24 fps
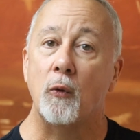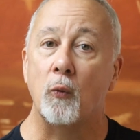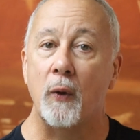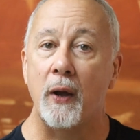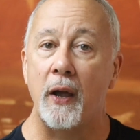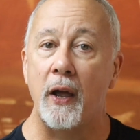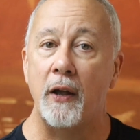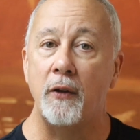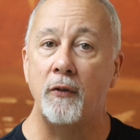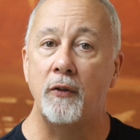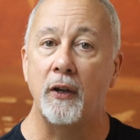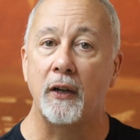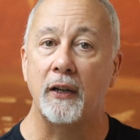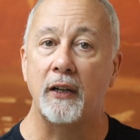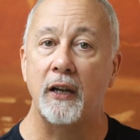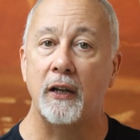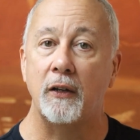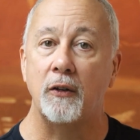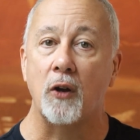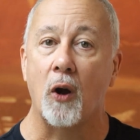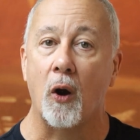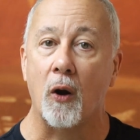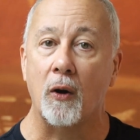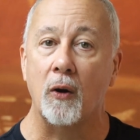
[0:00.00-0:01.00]
red to
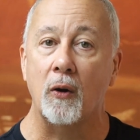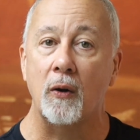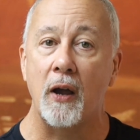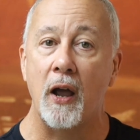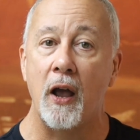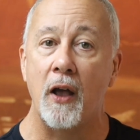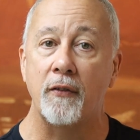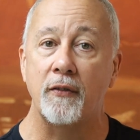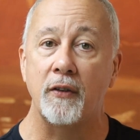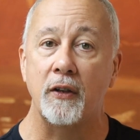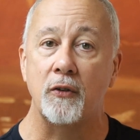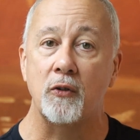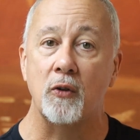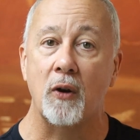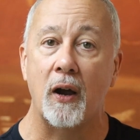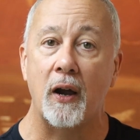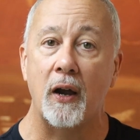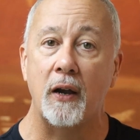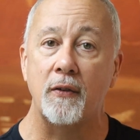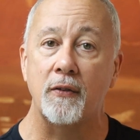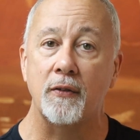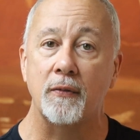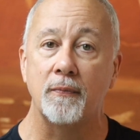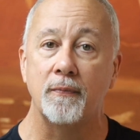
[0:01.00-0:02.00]
get darker as it
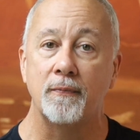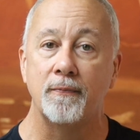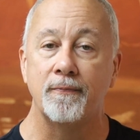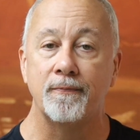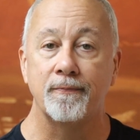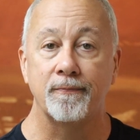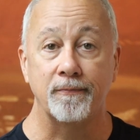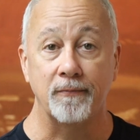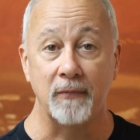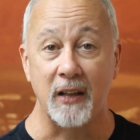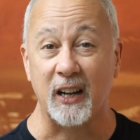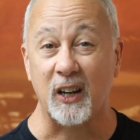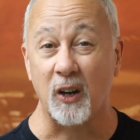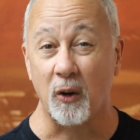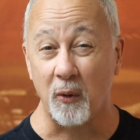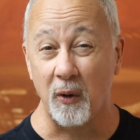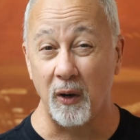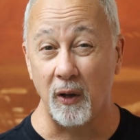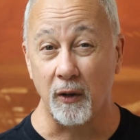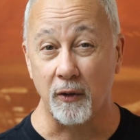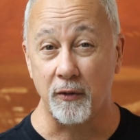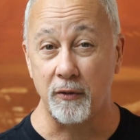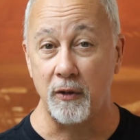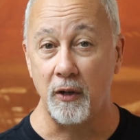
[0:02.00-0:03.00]
dries, like
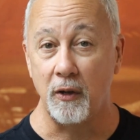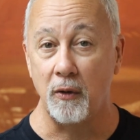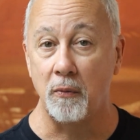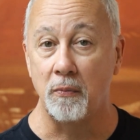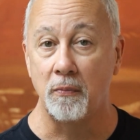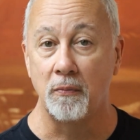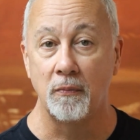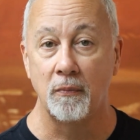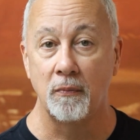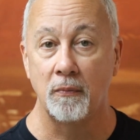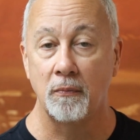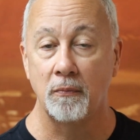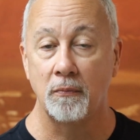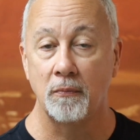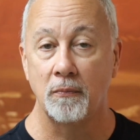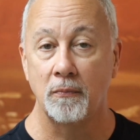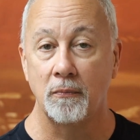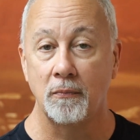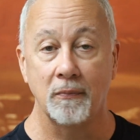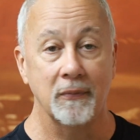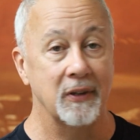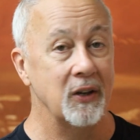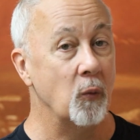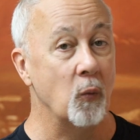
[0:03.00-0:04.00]
acrylics do,
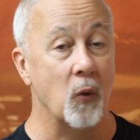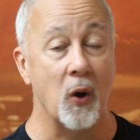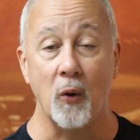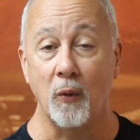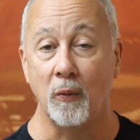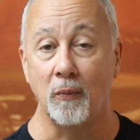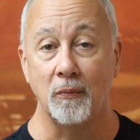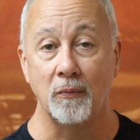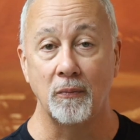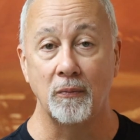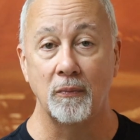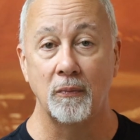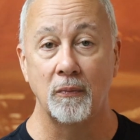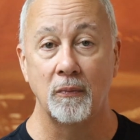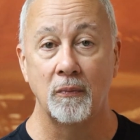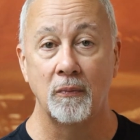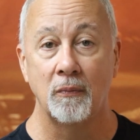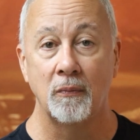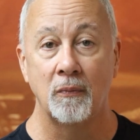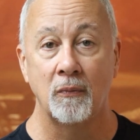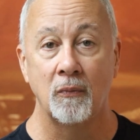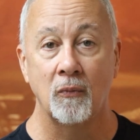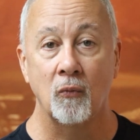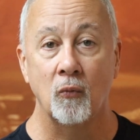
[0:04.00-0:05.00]
it won't.
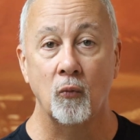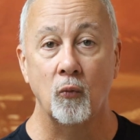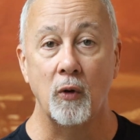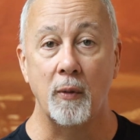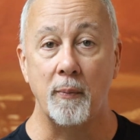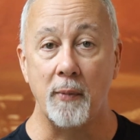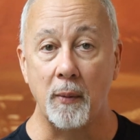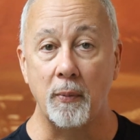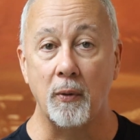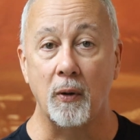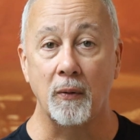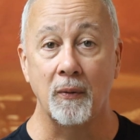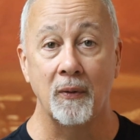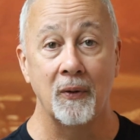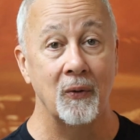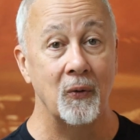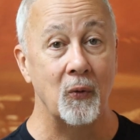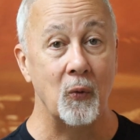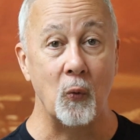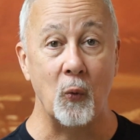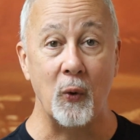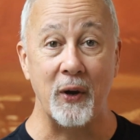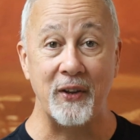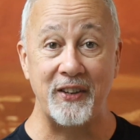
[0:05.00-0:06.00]
Remember,
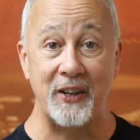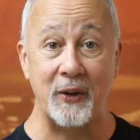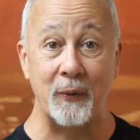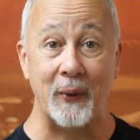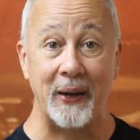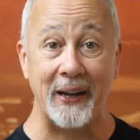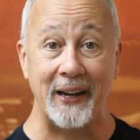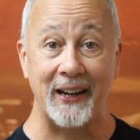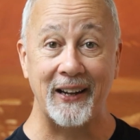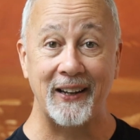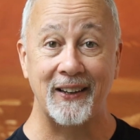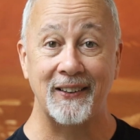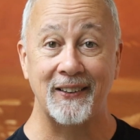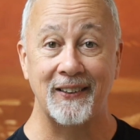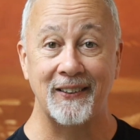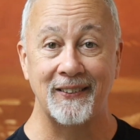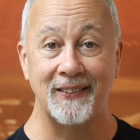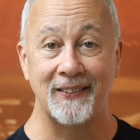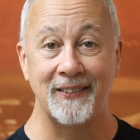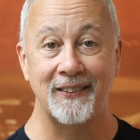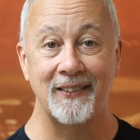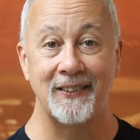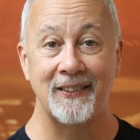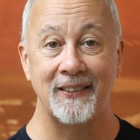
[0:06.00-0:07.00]
WYSIWYG,
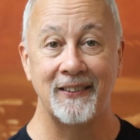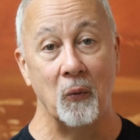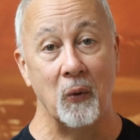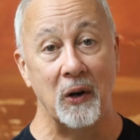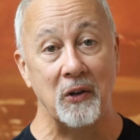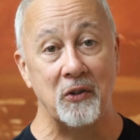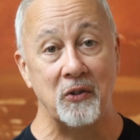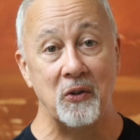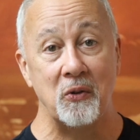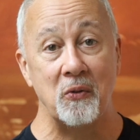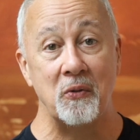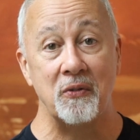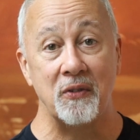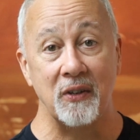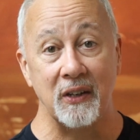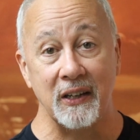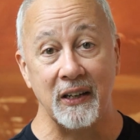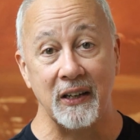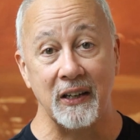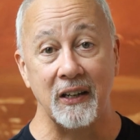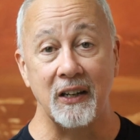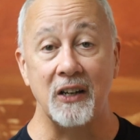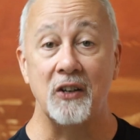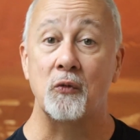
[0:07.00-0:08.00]
what you
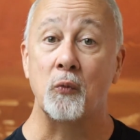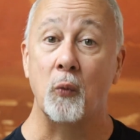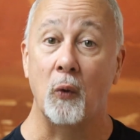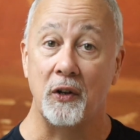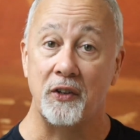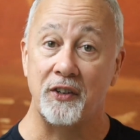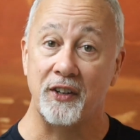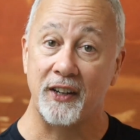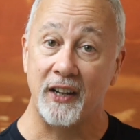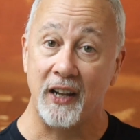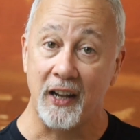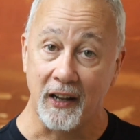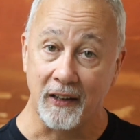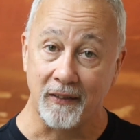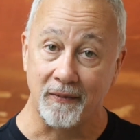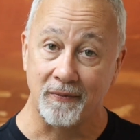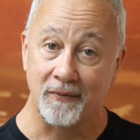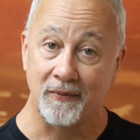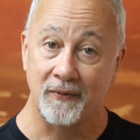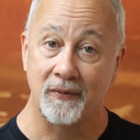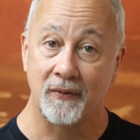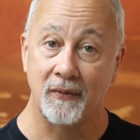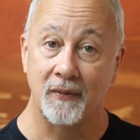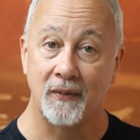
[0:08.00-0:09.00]
see is what you get.
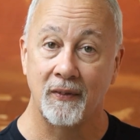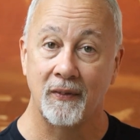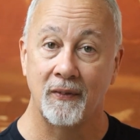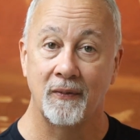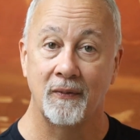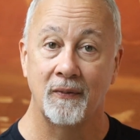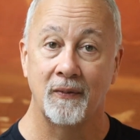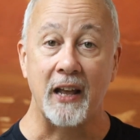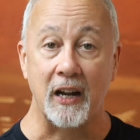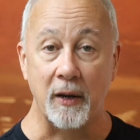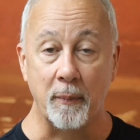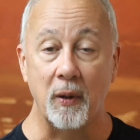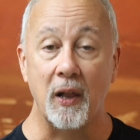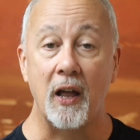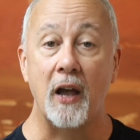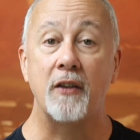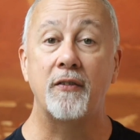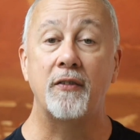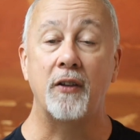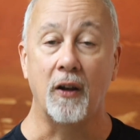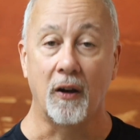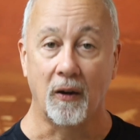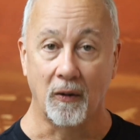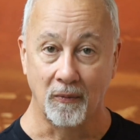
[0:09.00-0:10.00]
That
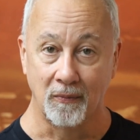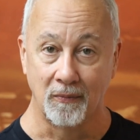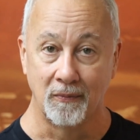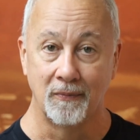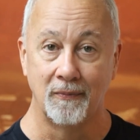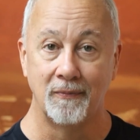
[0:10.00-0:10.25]
applies here.